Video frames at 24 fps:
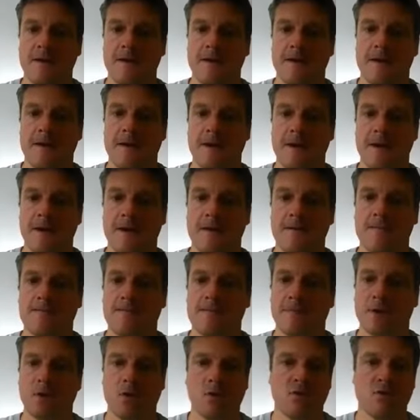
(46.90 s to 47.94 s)

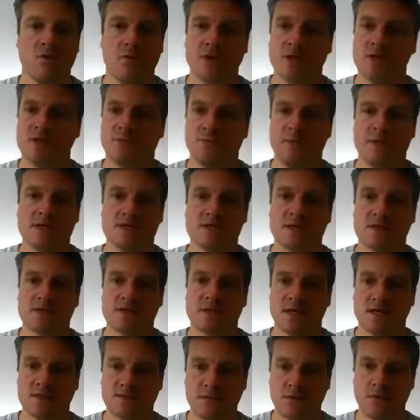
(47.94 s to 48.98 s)
um, all of which have been
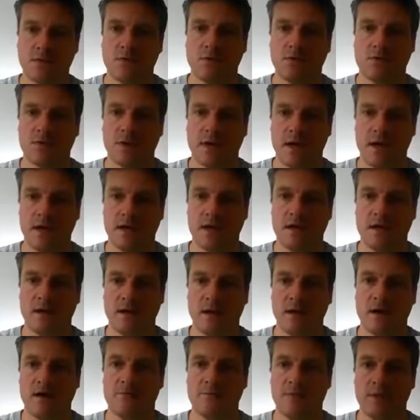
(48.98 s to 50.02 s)
successful, and
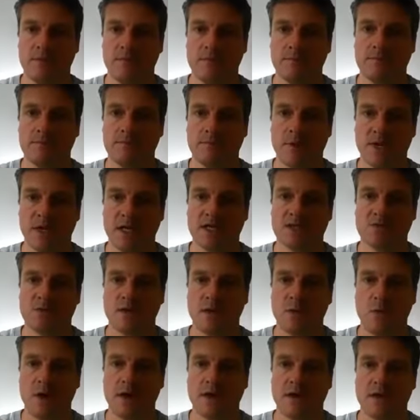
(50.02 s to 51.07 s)
uh, I've been pleased with
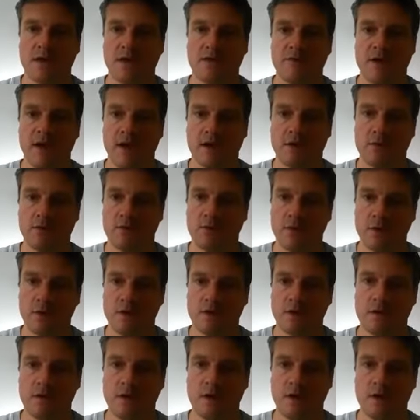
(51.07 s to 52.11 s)
the way that they've handled the,
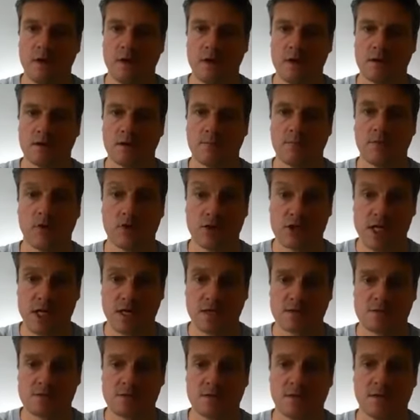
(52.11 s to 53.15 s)
the
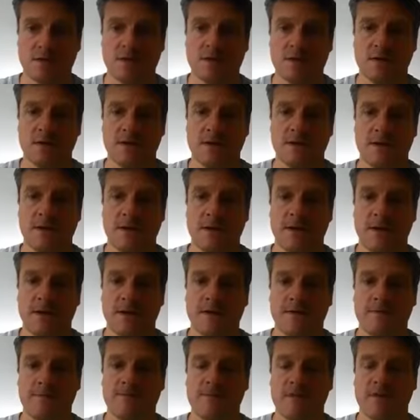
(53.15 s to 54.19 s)
projects.
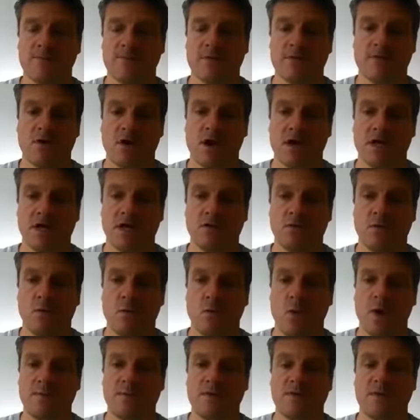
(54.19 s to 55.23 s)
Um, they've provided
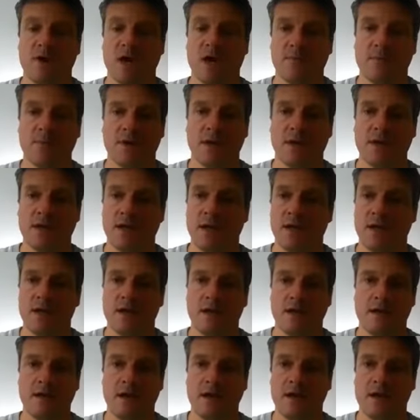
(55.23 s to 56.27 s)
web development
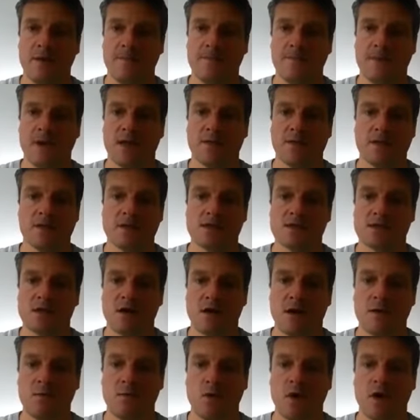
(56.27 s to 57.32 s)
and um, other
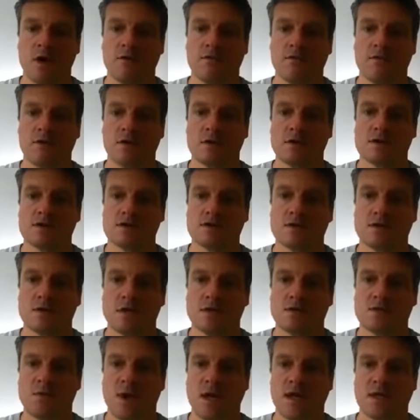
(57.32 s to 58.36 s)
design work for us,
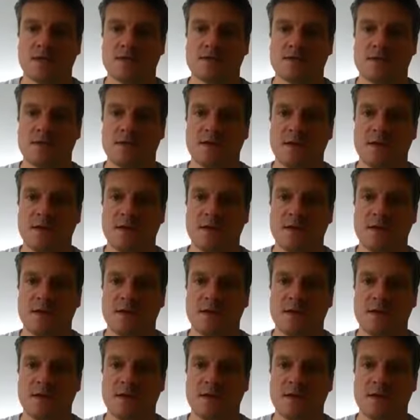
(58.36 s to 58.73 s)
as well as